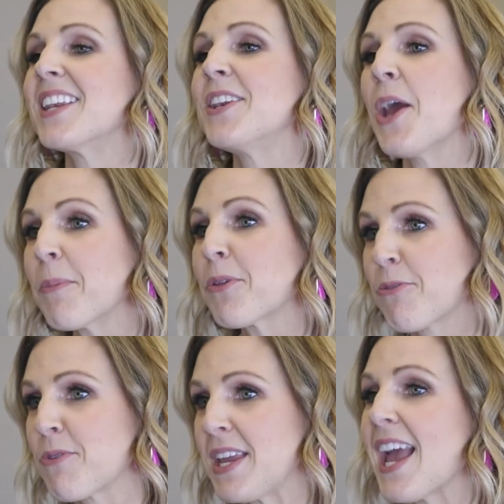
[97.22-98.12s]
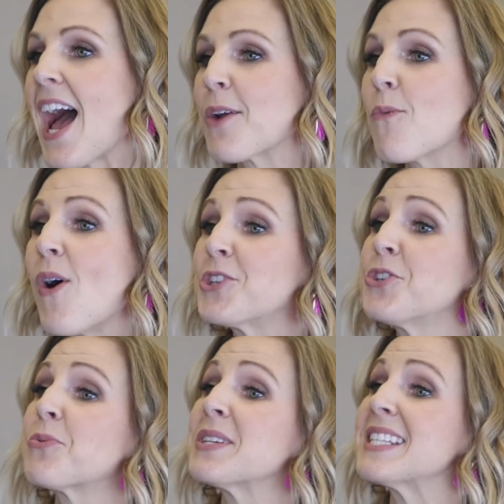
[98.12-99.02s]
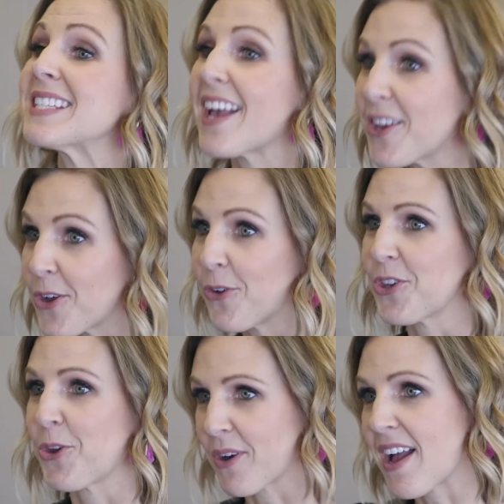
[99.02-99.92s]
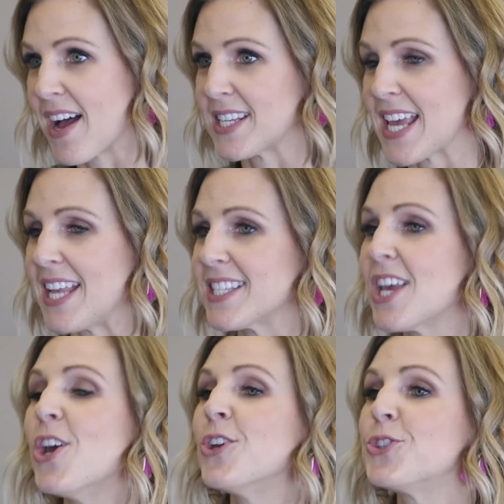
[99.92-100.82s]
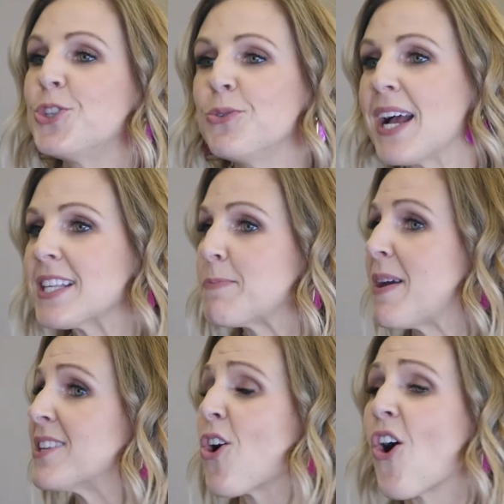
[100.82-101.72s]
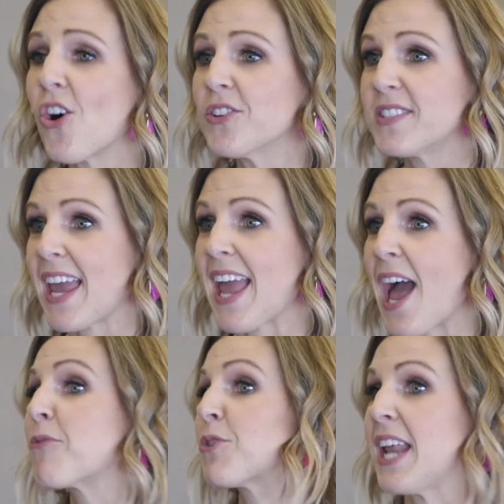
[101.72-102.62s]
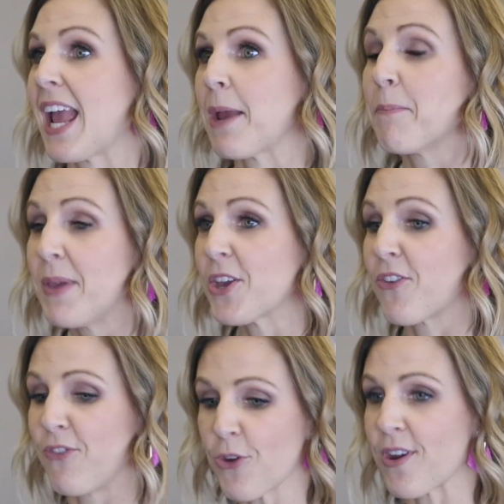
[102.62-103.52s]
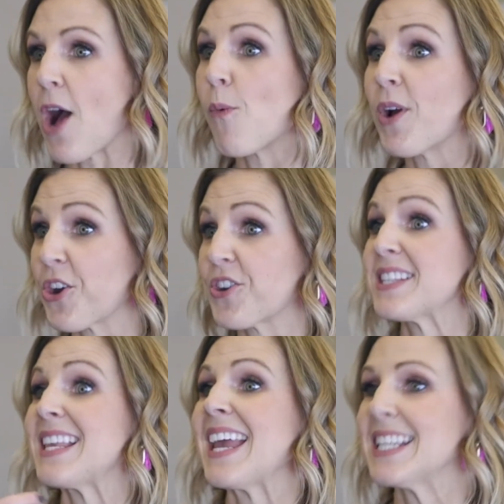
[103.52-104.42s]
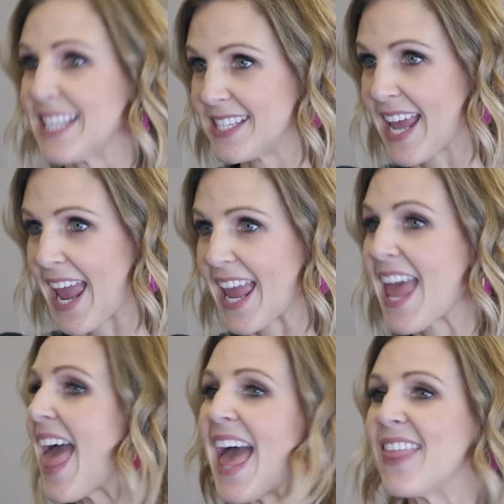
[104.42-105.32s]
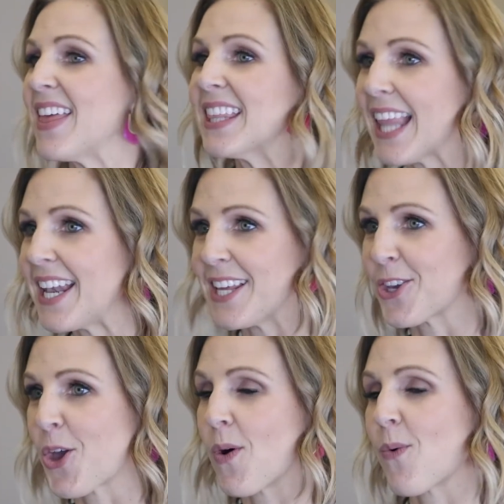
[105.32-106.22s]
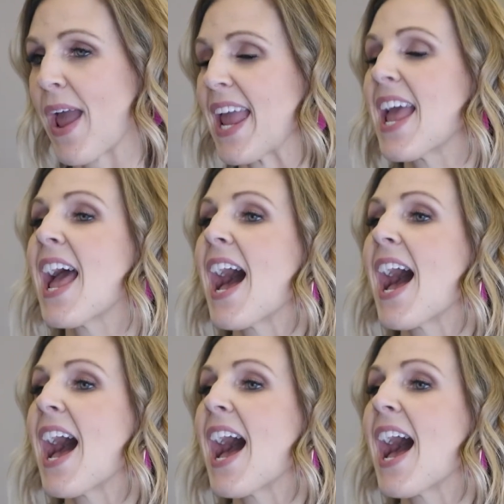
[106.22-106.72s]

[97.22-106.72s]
Number three, I want you to recycle your content. Do not spend all day, every day, figuring out what you're gonna say today and then letting it go away.